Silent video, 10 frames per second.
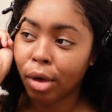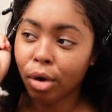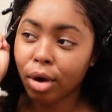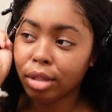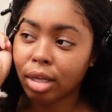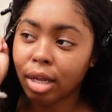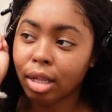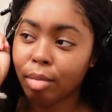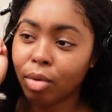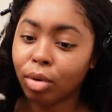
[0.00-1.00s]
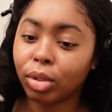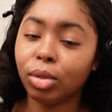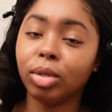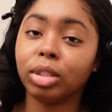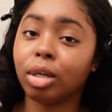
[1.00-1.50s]
Everything that they've been going
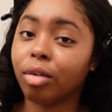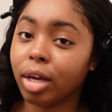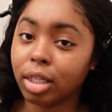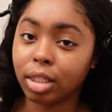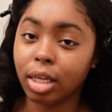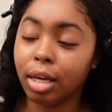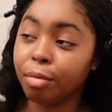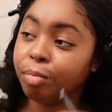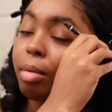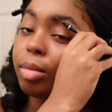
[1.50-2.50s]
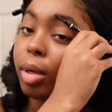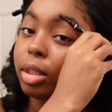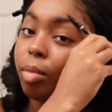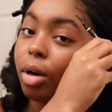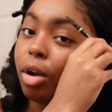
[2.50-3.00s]
through is crazy. I was
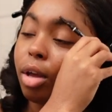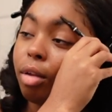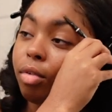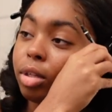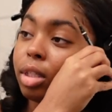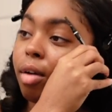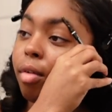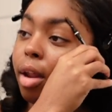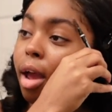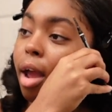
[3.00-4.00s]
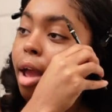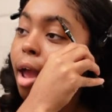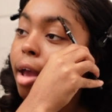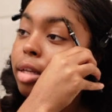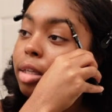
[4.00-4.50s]
watching one of her interviews the other day
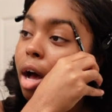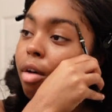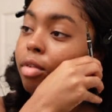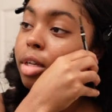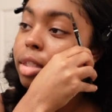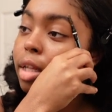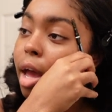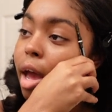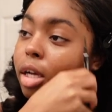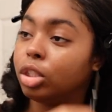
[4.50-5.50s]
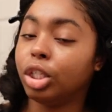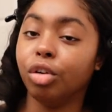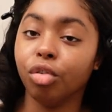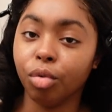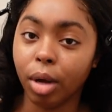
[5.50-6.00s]
and it's obvious that she
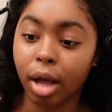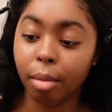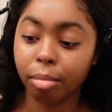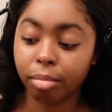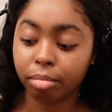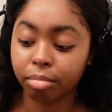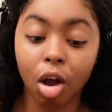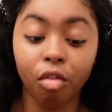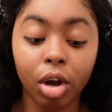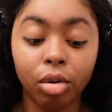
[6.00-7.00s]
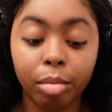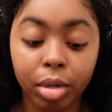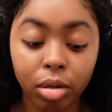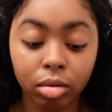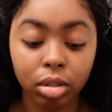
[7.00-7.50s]
grew up around
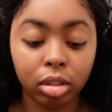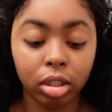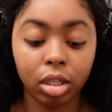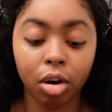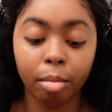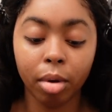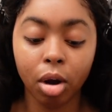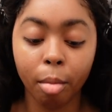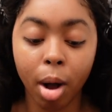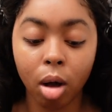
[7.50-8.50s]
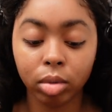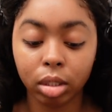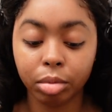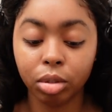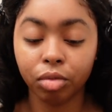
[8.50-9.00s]
abuse. She said her mom was
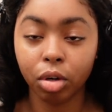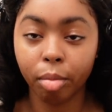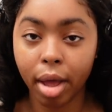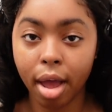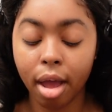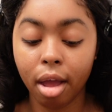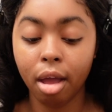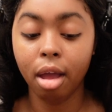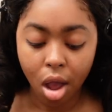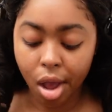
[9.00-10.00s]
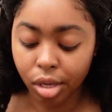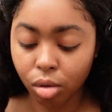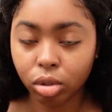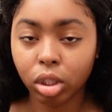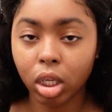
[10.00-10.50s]
abused real bad. And
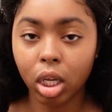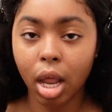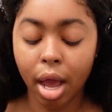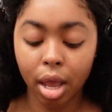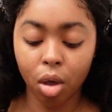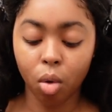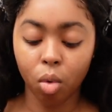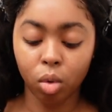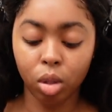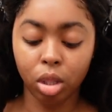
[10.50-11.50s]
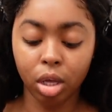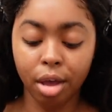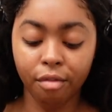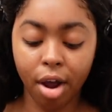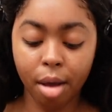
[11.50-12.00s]
usually like the
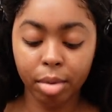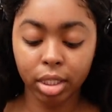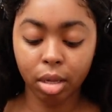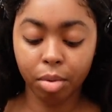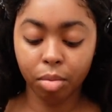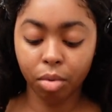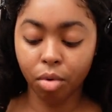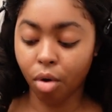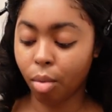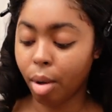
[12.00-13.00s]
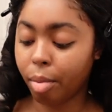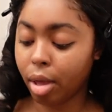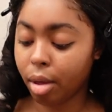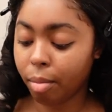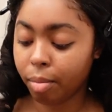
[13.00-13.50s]
environments that people grow up
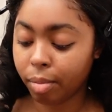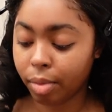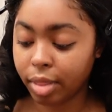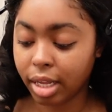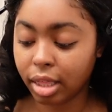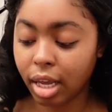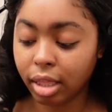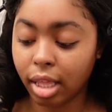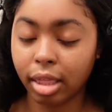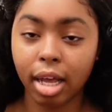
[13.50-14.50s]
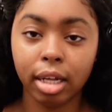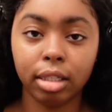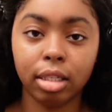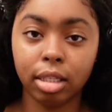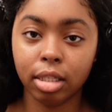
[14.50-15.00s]
in, they think that
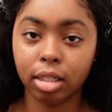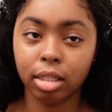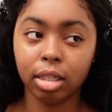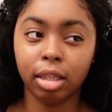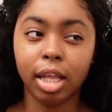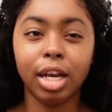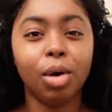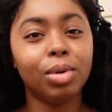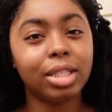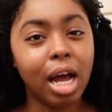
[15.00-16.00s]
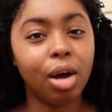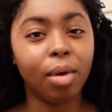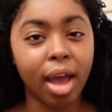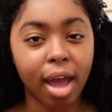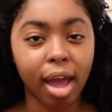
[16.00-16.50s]
that's, they know it's not
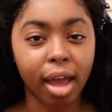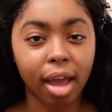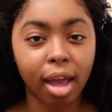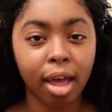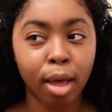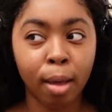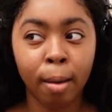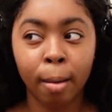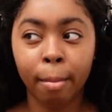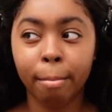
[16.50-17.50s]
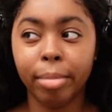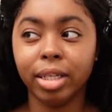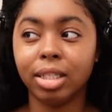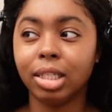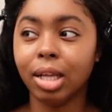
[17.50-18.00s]
okay,
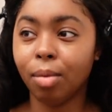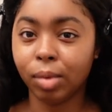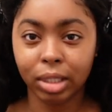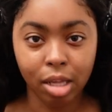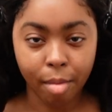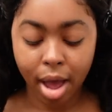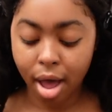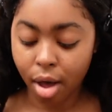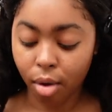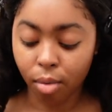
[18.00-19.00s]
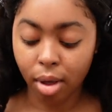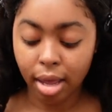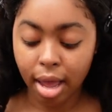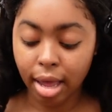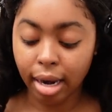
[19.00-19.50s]
but some way, somehow,
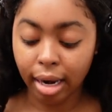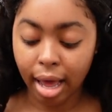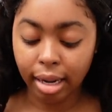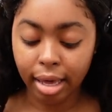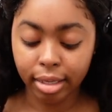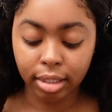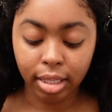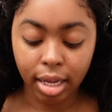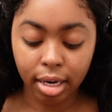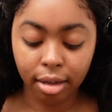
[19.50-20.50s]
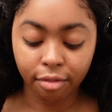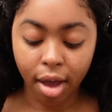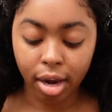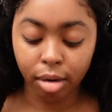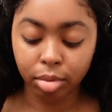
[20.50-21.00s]
in a lot of cases, they end up
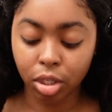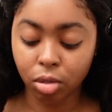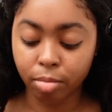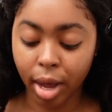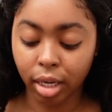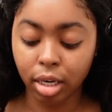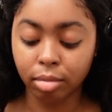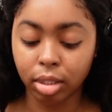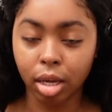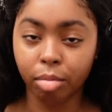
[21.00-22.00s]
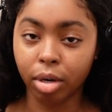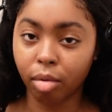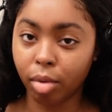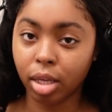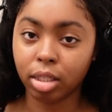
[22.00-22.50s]
finding themselves back in the same
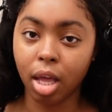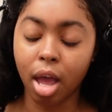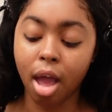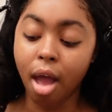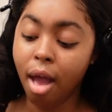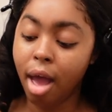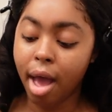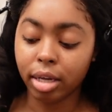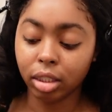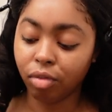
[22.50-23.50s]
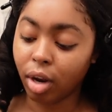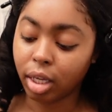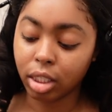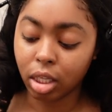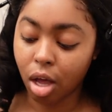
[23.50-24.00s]
predicaments. And I just feel
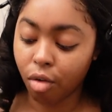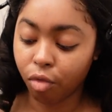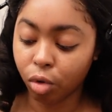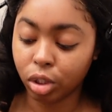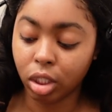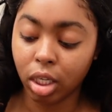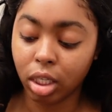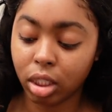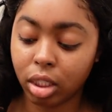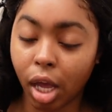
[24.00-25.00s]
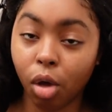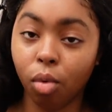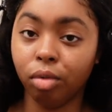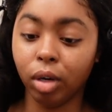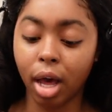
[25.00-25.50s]
like it's an unfortunate
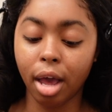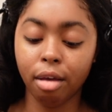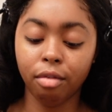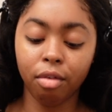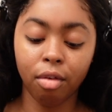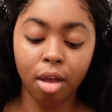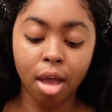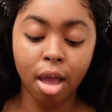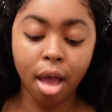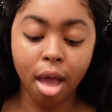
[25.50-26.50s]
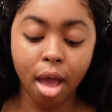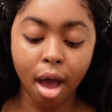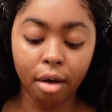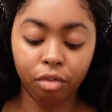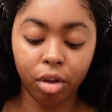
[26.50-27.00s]
cycle of life.
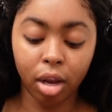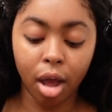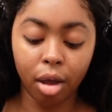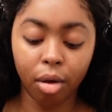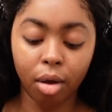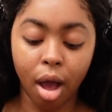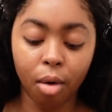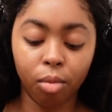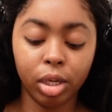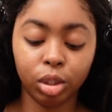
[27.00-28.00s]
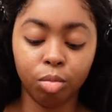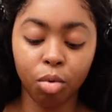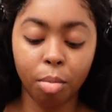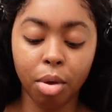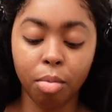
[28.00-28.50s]
And I feel like I wish
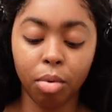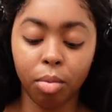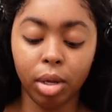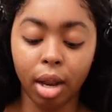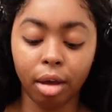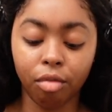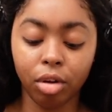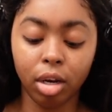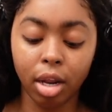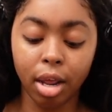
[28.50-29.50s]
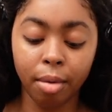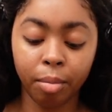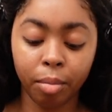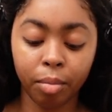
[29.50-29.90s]
more people would like really